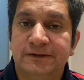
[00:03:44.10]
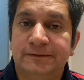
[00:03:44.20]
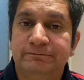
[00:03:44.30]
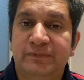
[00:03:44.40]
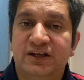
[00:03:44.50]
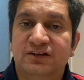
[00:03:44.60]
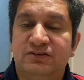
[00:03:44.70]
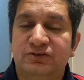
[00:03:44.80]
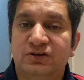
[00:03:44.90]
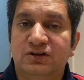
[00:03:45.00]
make it,
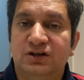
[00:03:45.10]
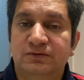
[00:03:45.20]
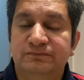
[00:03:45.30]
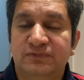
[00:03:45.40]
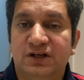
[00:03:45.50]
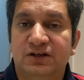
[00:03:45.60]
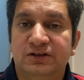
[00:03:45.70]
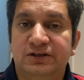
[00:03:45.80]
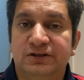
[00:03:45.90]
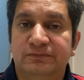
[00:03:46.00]
you know,
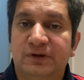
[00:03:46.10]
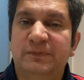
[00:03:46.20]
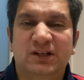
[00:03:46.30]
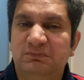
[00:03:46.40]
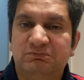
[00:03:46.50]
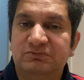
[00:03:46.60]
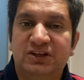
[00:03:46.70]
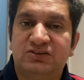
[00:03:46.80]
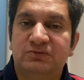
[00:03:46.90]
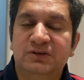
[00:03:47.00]

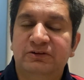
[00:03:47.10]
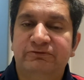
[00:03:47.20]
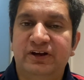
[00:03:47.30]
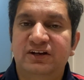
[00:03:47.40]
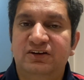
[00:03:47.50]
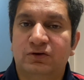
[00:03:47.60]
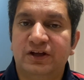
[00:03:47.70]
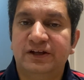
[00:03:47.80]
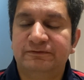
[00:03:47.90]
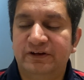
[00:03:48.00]
just fade it,
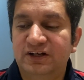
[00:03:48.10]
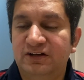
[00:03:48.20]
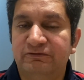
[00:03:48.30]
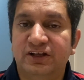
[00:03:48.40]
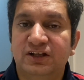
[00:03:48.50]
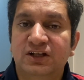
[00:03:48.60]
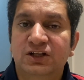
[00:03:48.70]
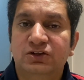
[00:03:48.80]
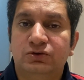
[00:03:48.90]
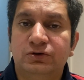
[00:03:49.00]
okay? Fade it away.
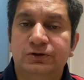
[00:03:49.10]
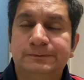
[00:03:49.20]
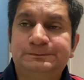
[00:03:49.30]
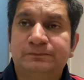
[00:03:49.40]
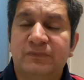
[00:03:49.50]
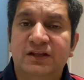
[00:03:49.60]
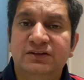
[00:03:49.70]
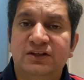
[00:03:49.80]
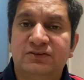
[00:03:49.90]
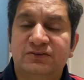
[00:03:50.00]
So in
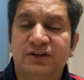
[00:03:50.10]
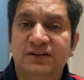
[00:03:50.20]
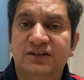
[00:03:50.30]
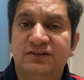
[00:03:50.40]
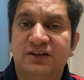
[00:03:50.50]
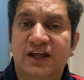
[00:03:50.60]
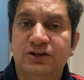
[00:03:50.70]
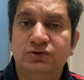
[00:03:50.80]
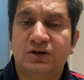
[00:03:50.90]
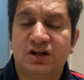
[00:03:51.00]
this
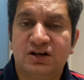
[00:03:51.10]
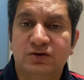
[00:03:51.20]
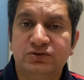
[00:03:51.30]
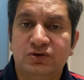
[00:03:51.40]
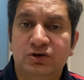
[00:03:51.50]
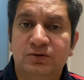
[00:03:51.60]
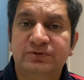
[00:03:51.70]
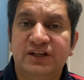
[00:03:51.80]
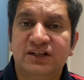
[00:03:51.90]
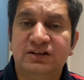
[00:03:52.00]
scenario, you are around your
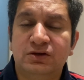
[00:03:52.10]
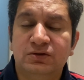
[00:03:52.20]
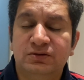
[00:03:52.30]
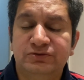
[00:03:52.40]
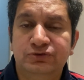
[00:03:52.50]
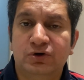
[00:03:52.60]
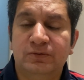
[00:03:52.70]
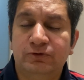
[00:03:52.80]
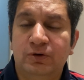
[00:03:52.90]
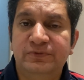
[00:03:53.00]
home, take the
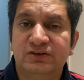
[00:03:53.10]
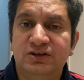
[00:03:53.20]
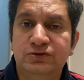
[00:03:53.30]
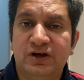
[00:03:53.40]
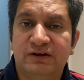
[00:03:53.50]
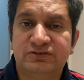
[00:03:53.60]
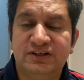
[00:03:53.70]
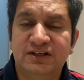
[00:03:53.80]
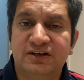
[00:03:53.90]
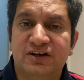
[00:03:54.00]
job. Obviously you have
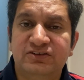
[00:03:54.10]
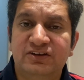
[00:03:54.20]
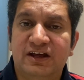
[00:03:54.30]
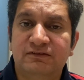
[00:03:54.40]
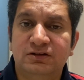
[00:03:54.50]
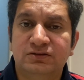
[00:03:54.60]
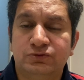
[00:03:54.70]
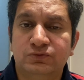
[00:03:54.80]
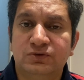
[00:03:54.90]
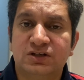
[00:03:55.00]
still energy level
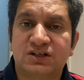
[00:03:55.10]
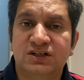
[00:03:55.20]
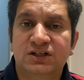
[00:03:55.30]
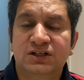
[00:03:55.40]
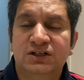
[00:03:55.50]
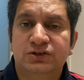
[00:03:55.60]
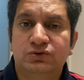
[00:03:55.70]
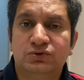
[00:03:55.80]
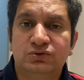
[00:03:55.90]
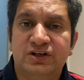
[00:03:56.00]
to work
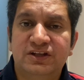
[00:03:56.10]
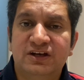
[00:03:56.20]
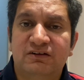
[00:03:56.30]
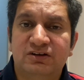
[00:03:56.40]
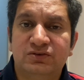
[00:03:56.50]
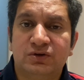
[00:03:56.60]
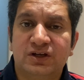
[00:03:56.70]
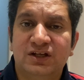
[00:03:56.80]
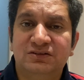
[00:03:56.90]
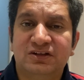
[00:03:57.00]
2 to 3 hours,
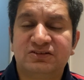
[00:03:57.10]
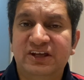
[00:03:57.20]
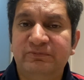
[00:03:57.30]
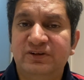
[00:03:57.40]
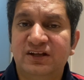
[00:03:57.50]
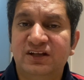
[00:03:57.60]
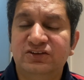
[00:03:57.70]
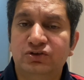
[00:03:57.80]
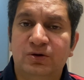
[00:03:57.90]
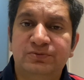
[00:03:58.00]
okay? Just keep taking
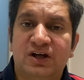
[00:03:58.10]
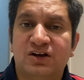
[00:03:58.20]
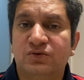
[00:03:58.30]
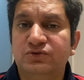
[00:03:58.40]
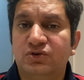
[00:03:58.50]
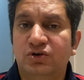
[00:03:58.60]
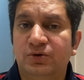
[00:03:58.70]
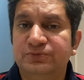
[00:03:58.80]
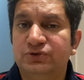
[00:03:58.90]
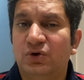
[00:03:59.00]
jobs around your
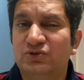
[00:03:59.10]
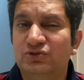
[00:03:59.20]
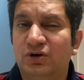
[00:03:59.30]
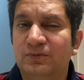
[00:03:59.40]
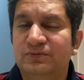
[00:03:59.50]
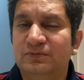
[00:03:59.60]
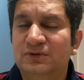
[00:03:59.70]
home, short jobs,